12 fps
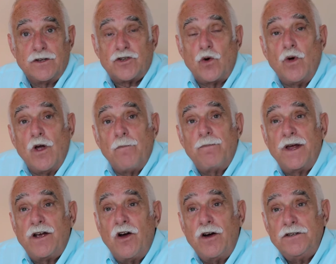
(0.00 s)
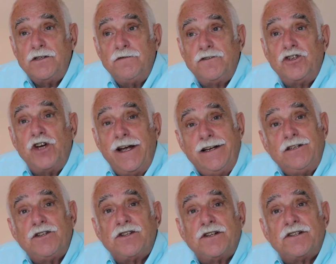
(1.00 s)
So because of
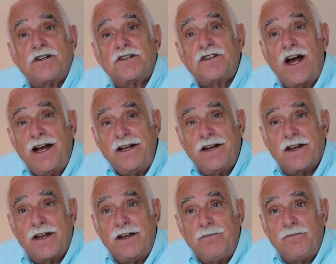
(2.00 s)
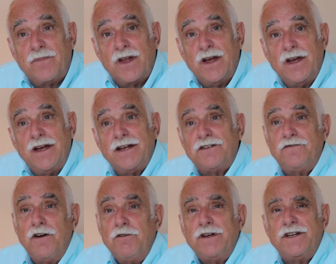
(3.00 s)
changes in society, it's
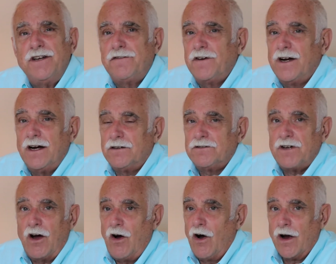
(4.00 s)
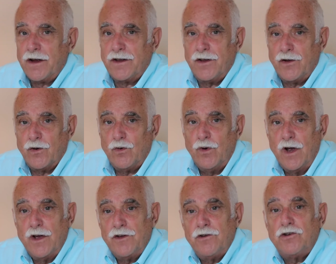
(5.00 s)
very difficult to argue
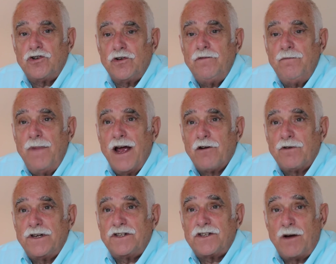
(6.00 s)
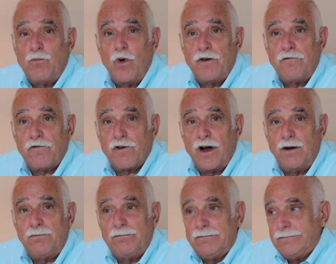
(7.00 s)
you shouldn't marry someone
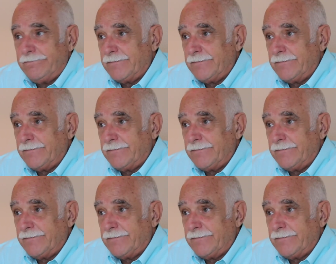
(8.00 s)
from